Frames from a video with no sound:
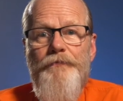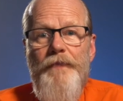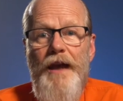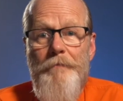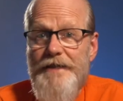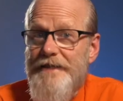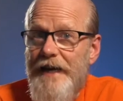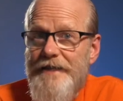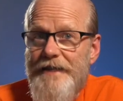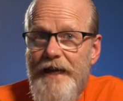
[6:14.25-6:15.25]
And
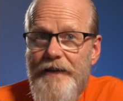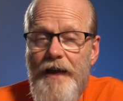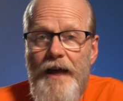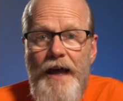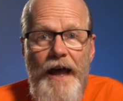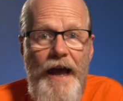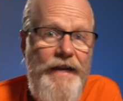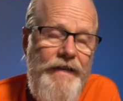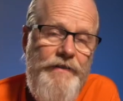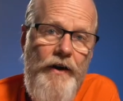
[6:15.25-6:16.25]
besides that,
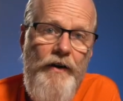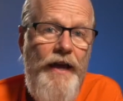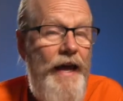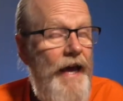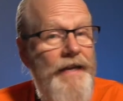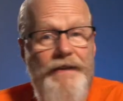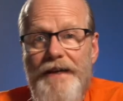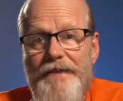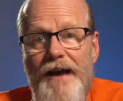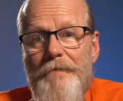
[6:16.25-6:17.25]
any drug,
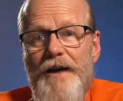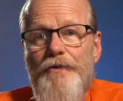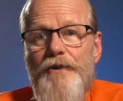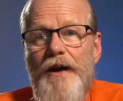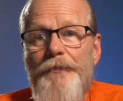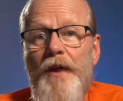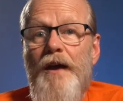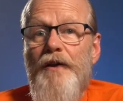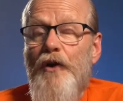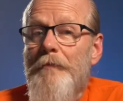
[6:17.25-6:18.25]
anything tamaguna,
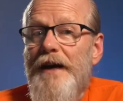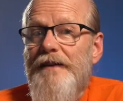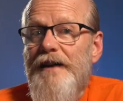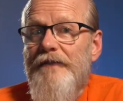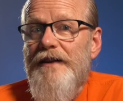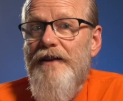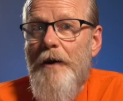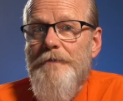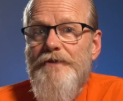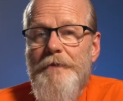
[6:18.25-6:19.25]
no matter if it
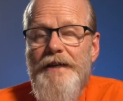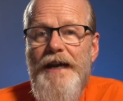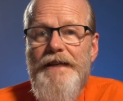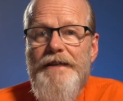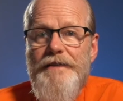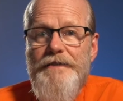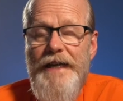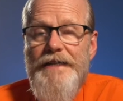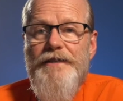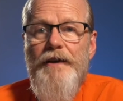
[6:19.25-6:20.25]
comes from the
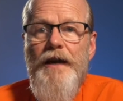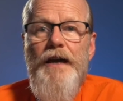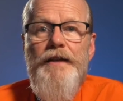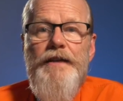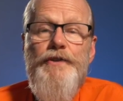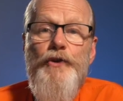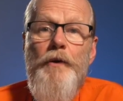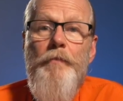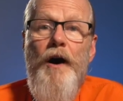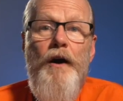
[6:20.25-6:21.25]
nature,
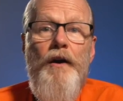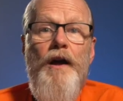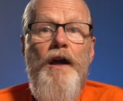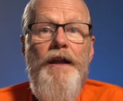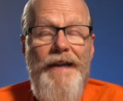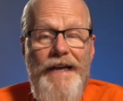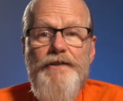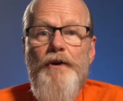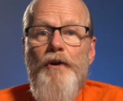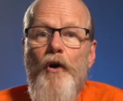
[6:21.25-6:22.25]
disturb our
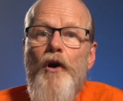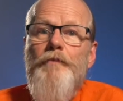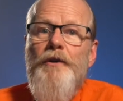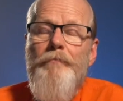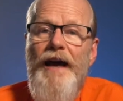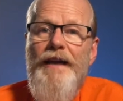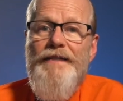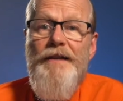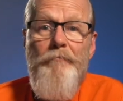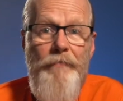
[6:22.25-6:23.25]
natural hormone
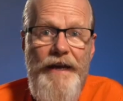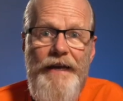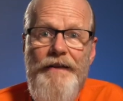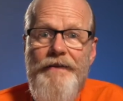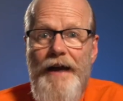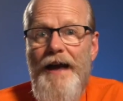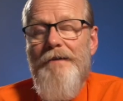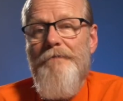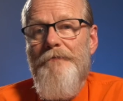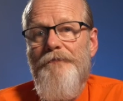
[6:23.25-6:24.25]
balance big time.